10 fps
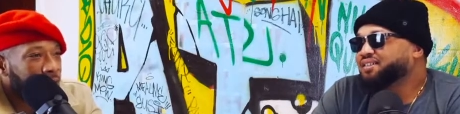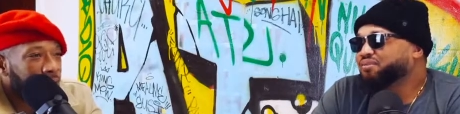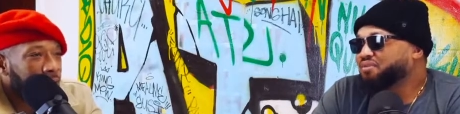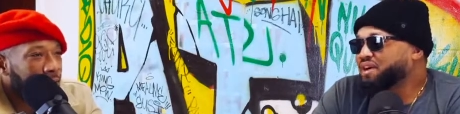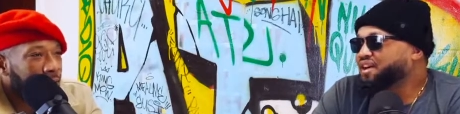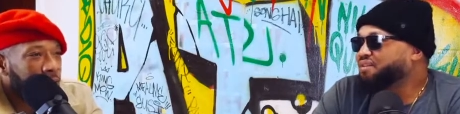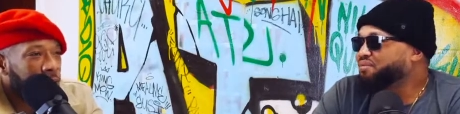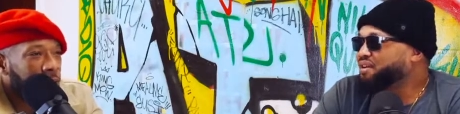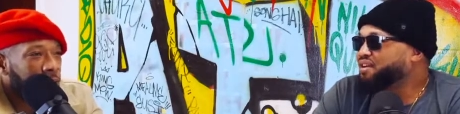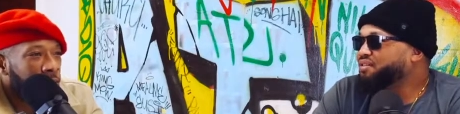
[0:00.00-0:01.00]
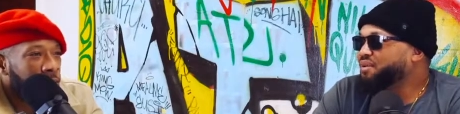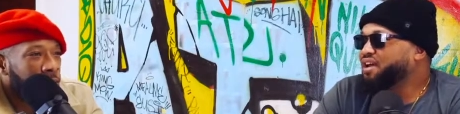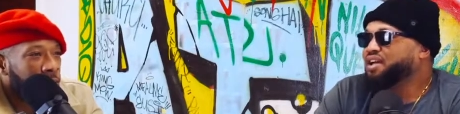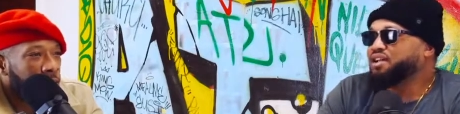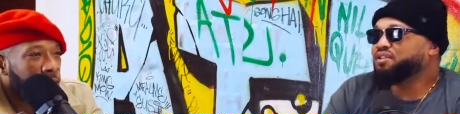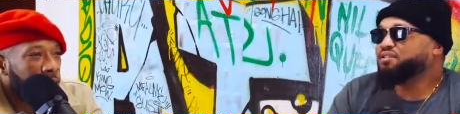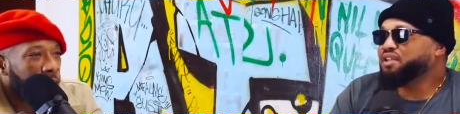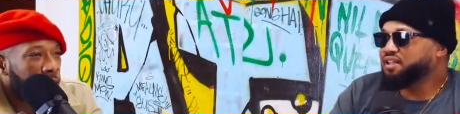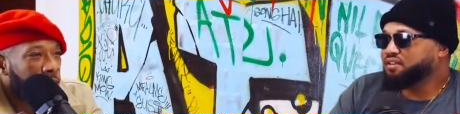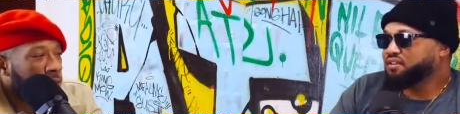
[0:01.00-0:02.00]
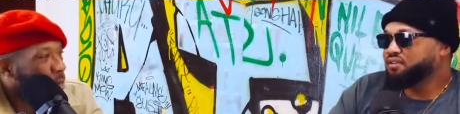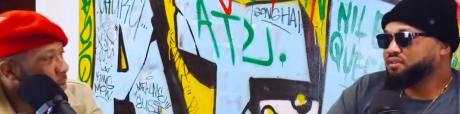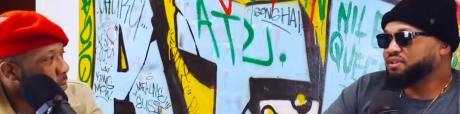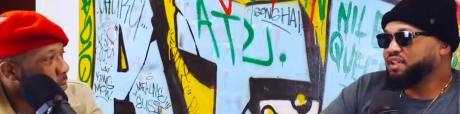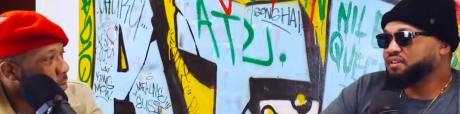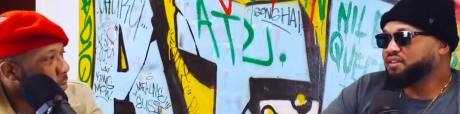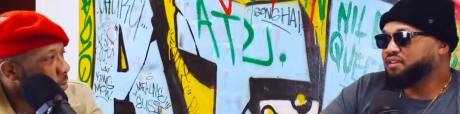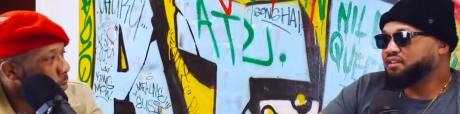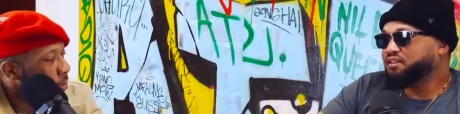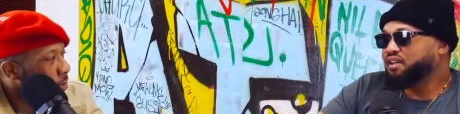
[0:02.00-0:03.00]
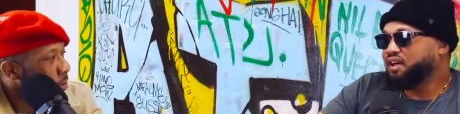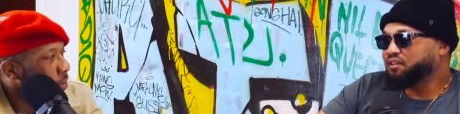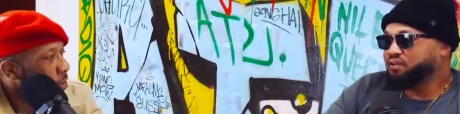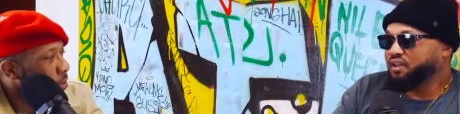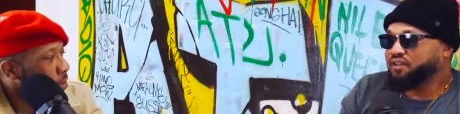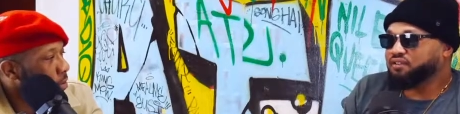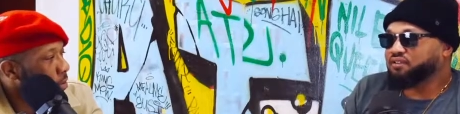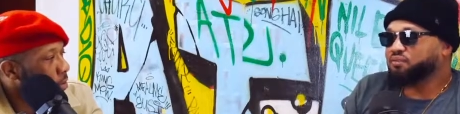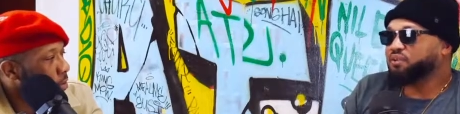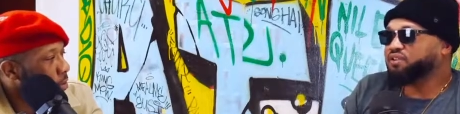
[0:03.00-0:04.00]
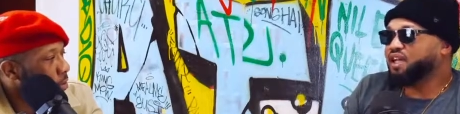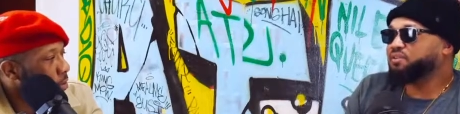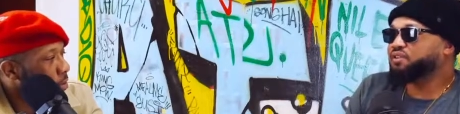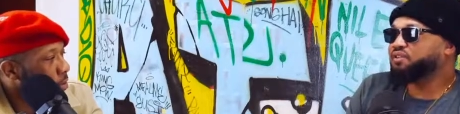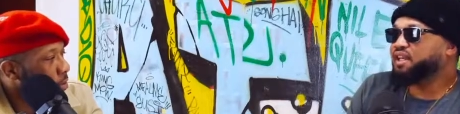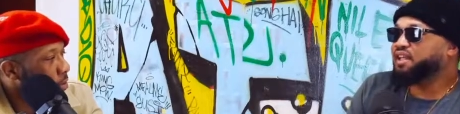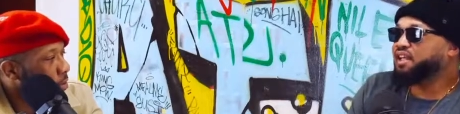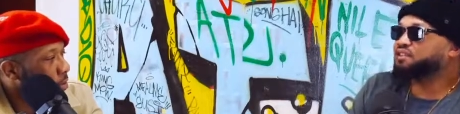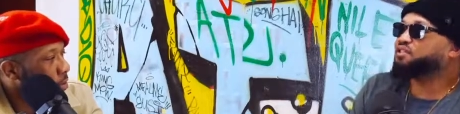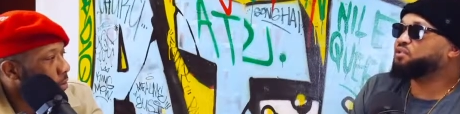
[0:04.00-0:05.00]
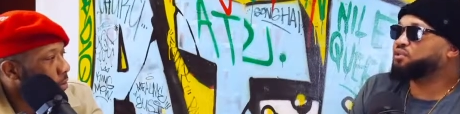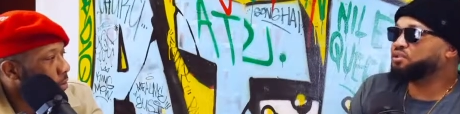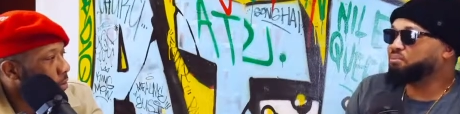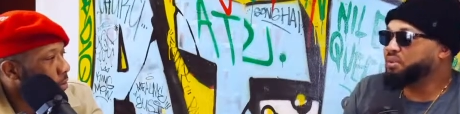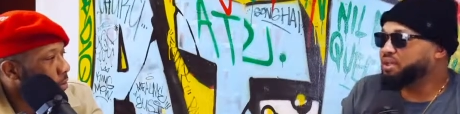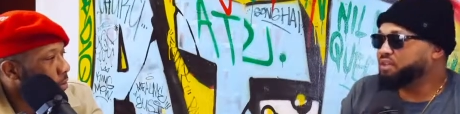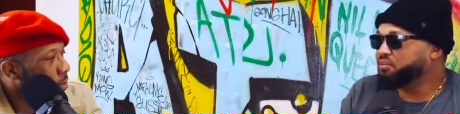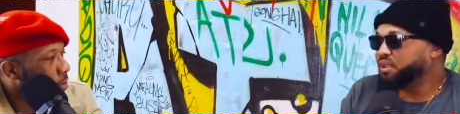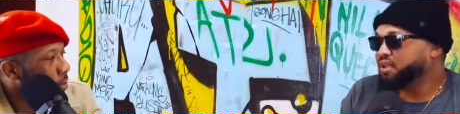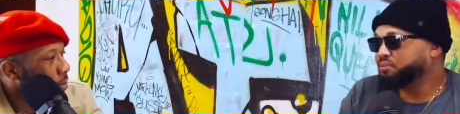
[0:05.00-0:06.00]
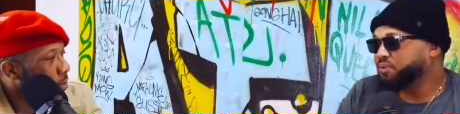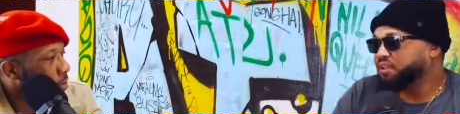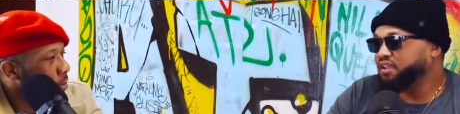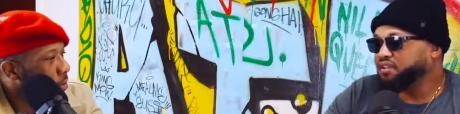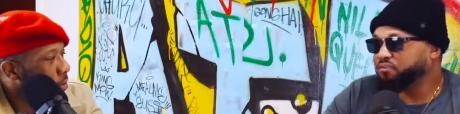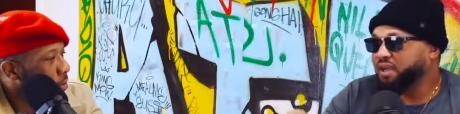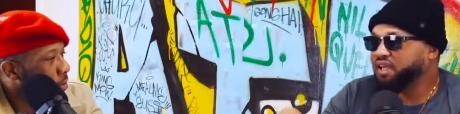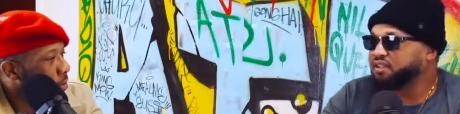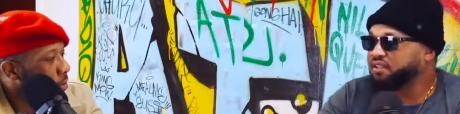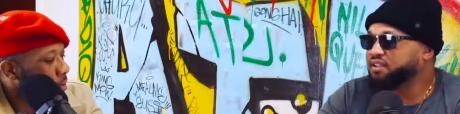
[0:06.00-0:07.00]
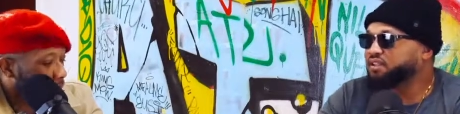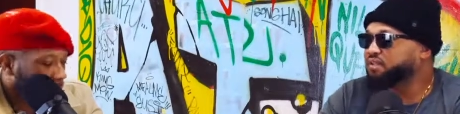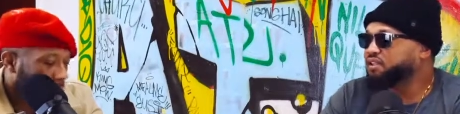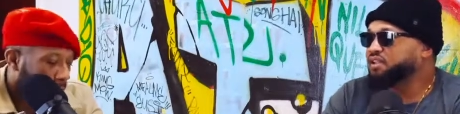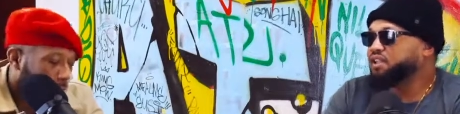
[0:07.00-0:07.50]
Speaker 1: Right, mm. right, right. you think you think the the contrast of what's happening today has to do with the money, man? Because back then,